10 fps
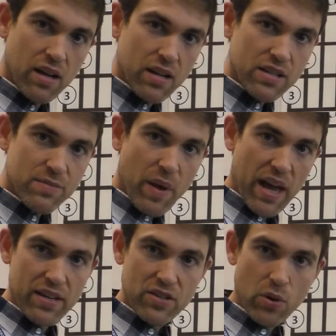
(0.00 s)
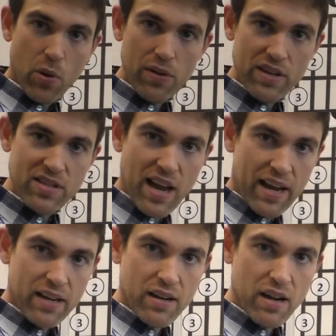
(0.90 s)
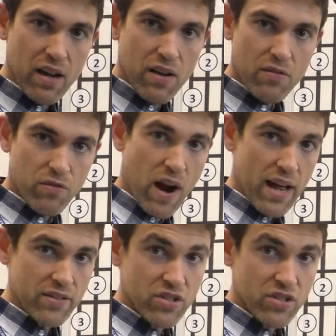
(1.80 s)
space or the second fret.